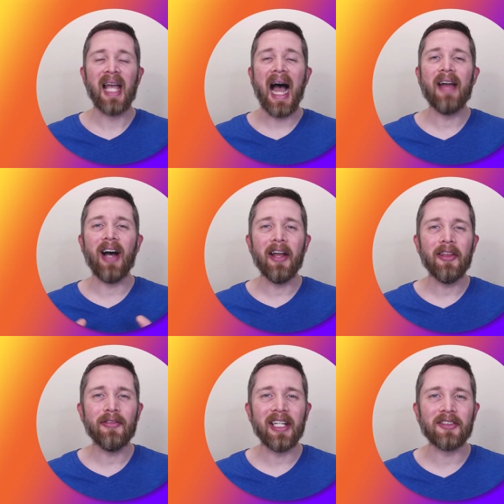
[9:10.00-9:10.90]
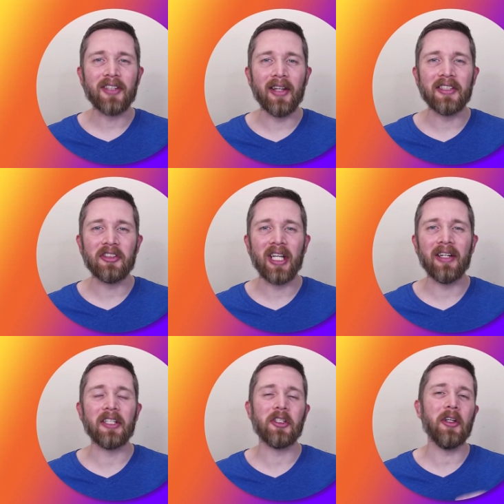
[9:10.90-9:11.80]
I have other videos on this channel
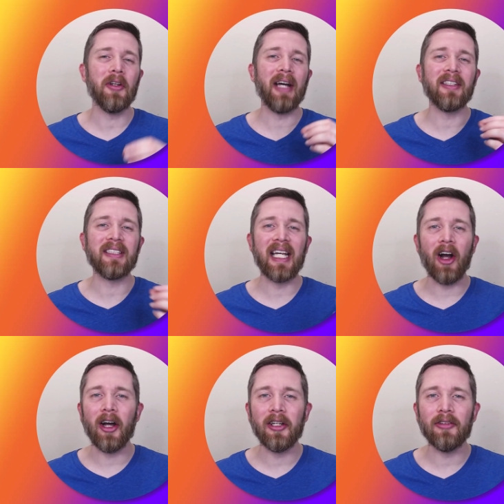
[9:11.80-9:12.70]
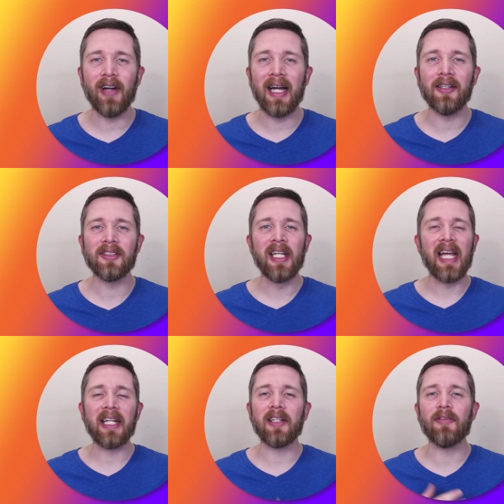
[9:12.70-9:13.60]
that show you how to take audio files
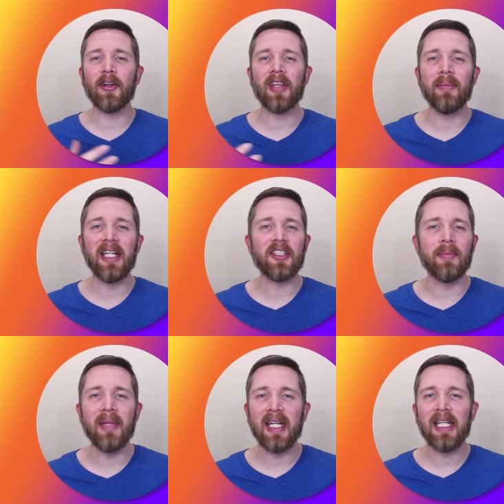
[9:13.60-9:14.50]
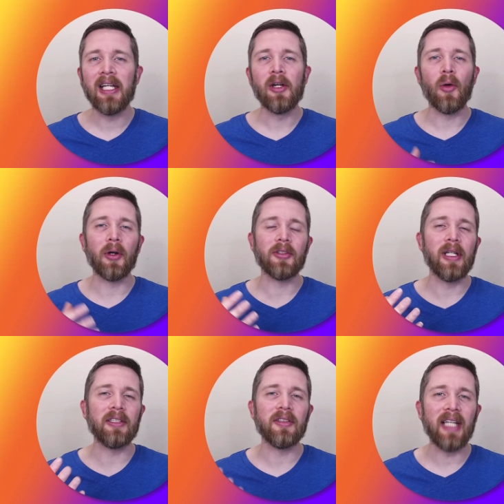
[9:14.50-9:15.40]
and convert them into MIDI or
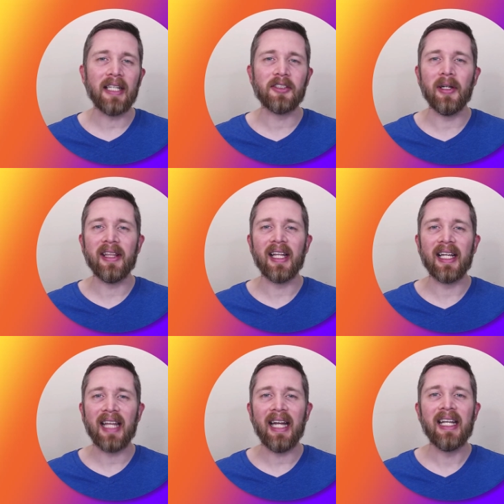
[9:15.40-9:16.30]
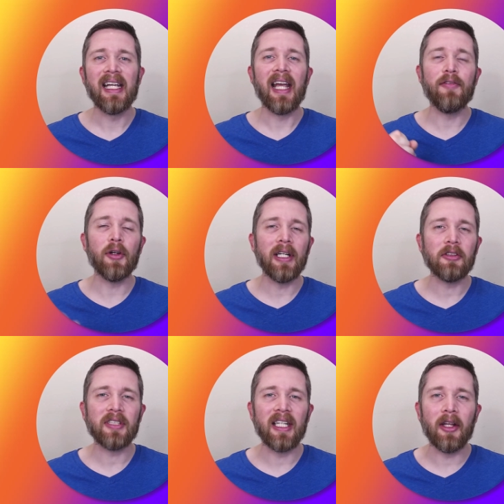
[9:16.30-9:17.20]
into text or anything like that. If you're
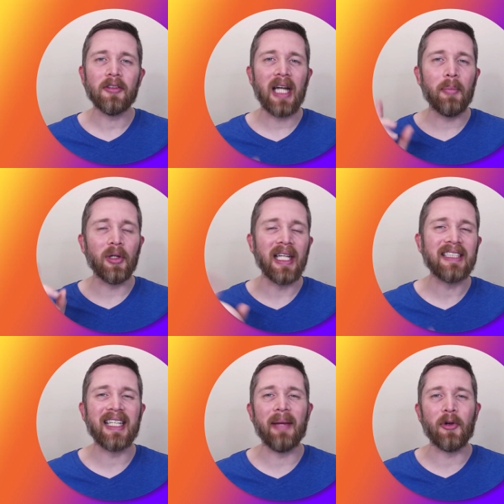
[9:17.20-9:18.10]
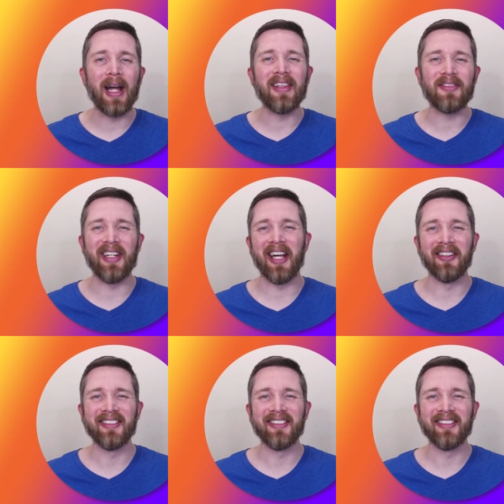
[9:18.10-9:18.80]
interested in those, I'll put links to them around this video.